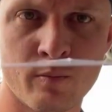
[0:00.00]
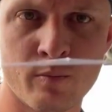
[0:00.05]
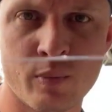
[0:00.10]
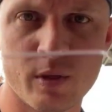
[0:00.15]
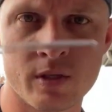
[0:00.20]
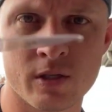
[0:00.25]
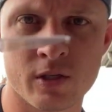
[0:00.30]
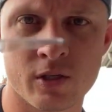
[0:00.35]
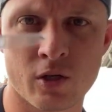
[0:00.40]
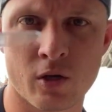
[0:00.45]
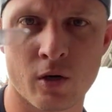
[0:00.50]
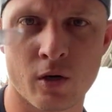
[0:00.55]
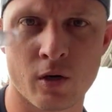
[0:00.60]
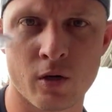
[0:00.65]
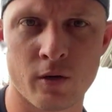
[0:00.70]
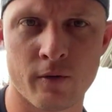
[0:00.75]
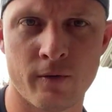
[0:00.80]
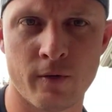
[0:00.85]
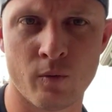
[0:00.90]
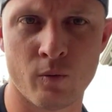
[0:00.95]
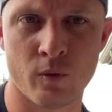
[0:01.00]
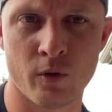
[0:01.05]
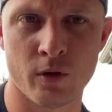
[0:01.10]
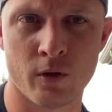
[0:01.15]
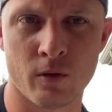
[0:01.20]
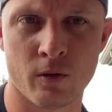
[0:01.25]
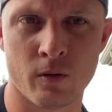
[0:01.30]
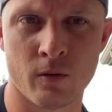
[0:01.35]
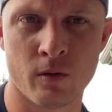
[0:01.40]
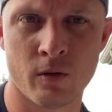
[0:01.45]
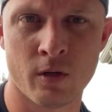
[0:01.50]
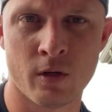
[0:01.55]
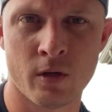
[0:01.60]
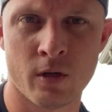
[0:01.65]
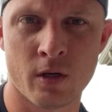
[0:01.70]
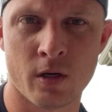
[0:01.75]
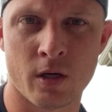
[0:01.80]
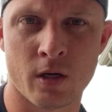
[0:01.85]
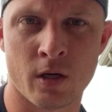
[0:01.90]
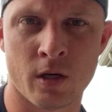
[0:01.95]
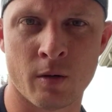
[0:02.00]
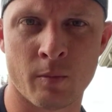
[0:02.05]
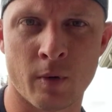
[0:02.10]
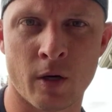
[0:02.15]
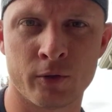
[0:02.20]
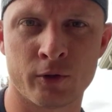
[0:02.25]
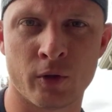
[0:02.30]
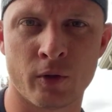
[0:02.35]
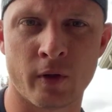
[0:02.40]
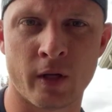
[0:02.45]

business card, if you will. I'll turn the